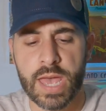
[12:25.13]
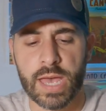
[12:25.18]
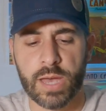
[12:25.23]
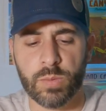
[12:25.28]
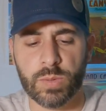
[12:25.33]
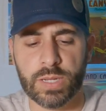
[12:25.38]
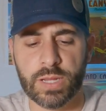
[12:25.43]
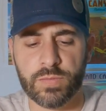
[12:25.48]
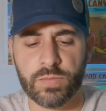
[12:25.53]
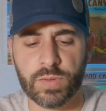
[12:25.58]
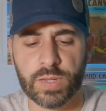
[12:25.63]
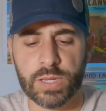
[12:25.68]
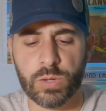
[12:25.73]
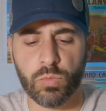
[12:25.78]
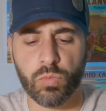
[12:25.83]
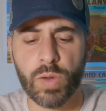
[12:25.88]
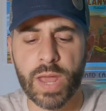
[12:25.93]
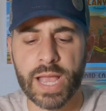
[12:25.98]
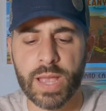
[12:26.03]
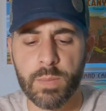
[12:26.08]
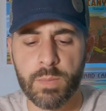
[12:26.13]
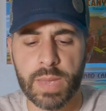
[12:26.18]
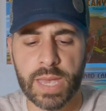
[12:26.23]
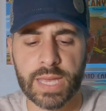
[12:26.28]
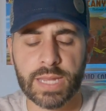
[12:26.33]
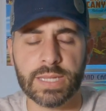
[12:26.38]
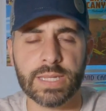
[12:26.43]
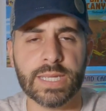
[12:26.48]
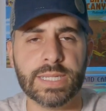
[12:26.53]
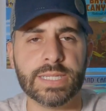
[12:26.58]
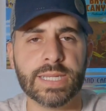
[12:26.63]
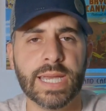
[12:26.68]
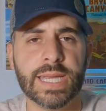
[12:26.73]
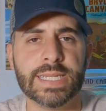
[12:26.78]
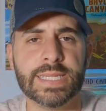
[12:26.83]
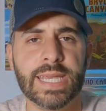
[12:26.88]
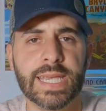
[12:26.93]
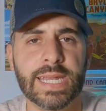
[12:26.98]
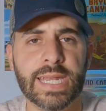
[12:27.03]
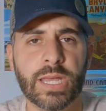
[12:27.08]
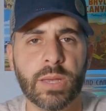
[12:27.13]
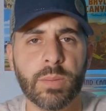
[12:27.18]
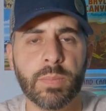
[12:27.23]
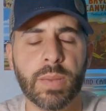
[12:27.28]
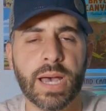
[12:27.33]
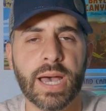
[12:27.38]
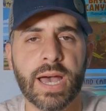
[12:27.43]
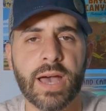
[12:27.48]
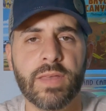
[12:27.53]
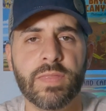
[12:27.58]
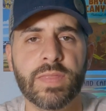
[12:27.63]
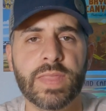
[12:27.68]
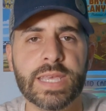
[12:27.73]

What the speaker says: I would definitely recommend a titanium pot.